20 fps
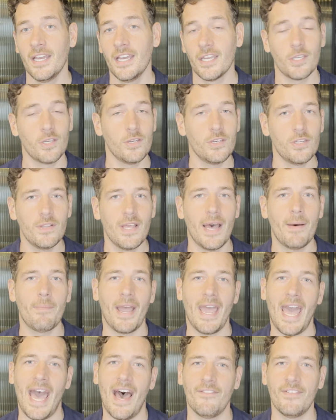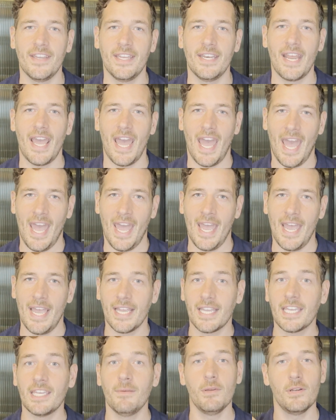You can do that by having a
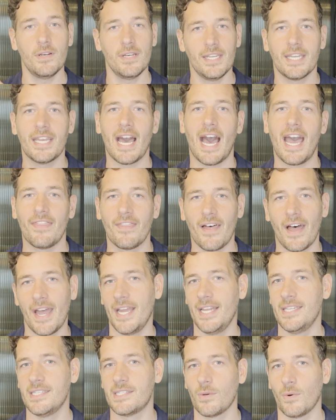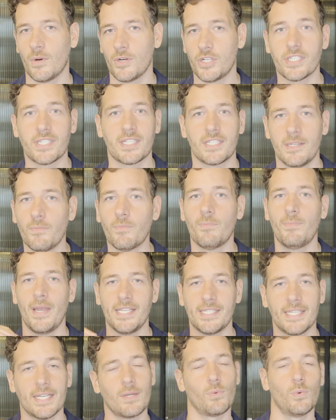community guidelines or just some
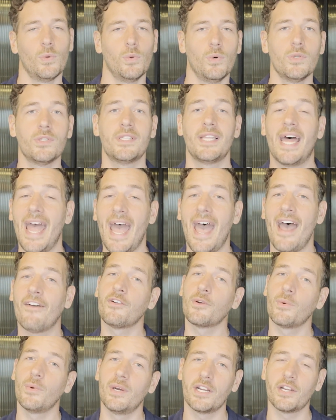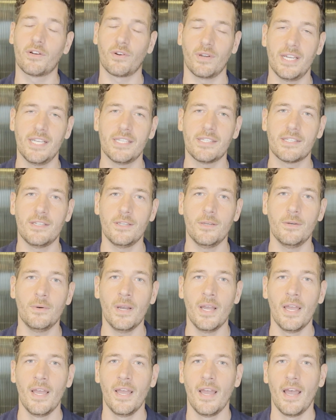basic rules that everyone agrees to
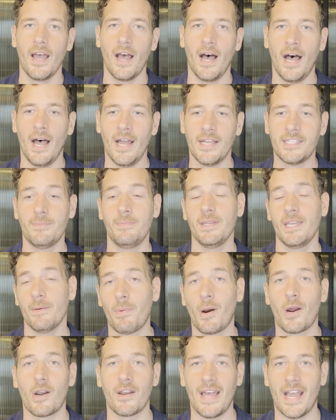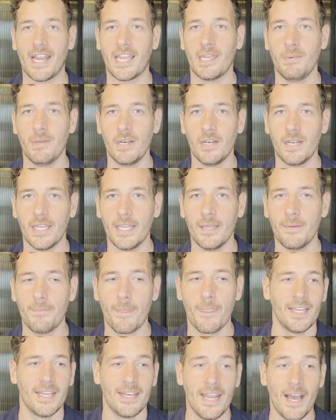be a part of that community.
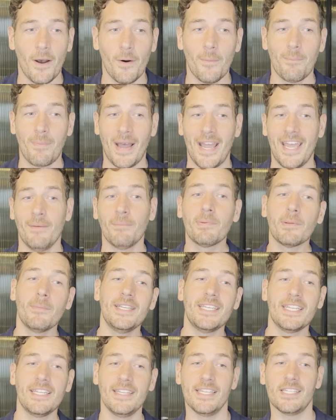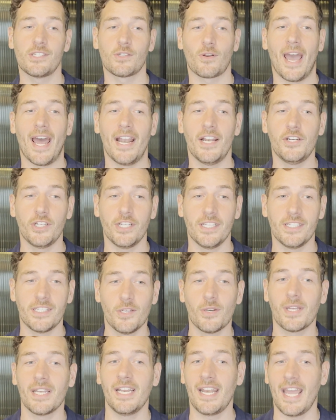Now, by implementing these strategies,
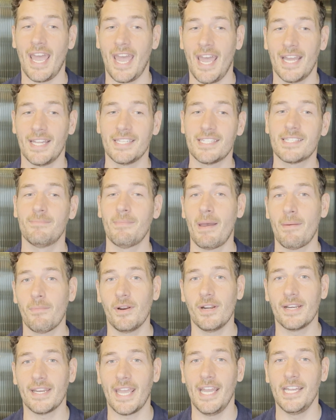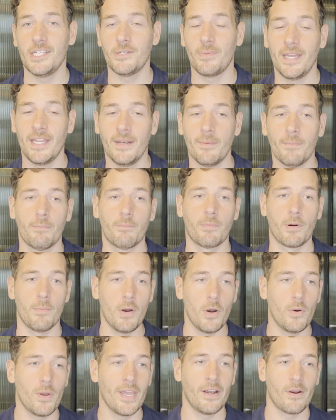you can enhance member engagement,
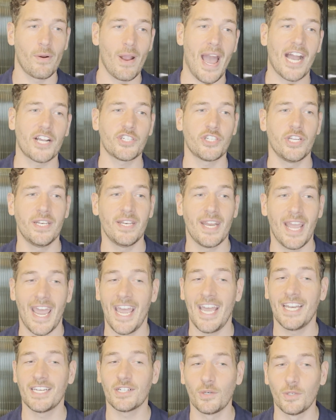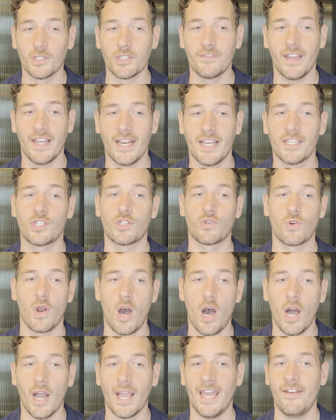promote interaction, and cultivate a
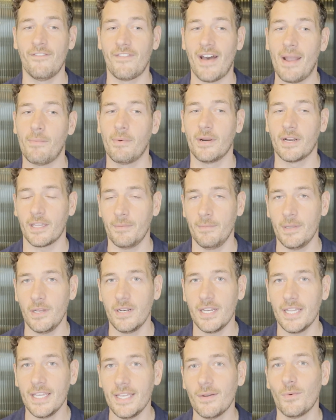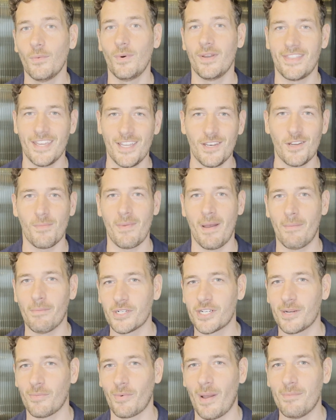strong and vibrant community within your
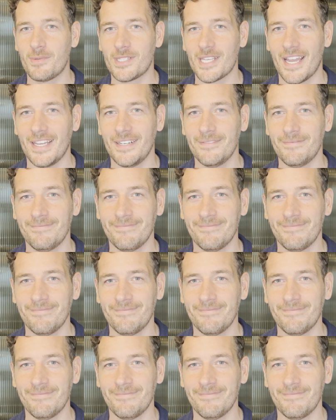membership website.